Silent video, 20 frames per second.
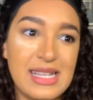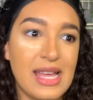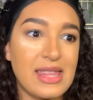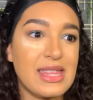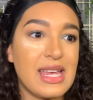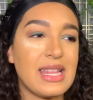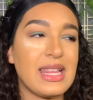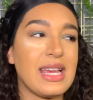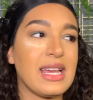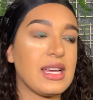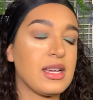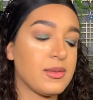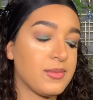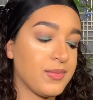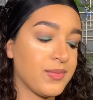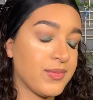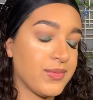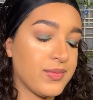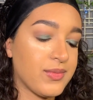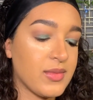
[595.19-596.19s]
got that like
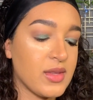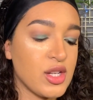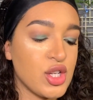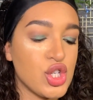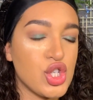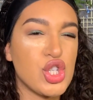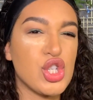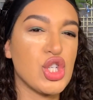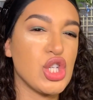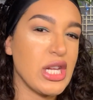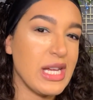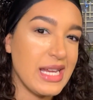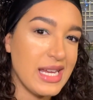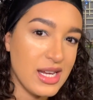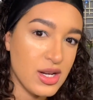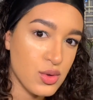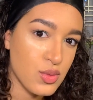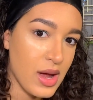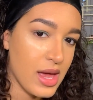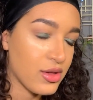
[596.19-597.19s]

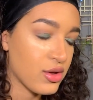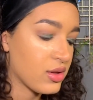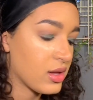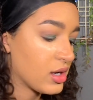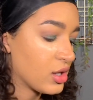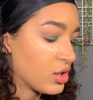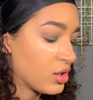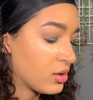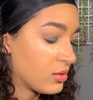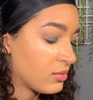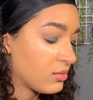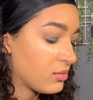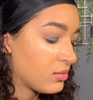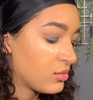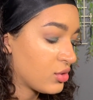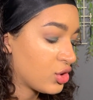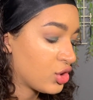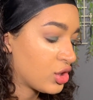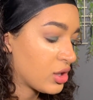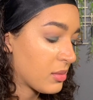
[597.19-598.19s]
sheen rather than a
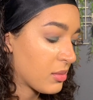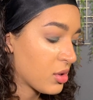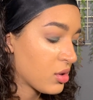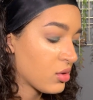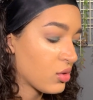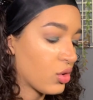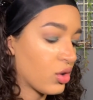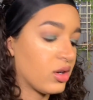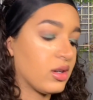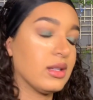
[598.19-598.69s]
shimmer or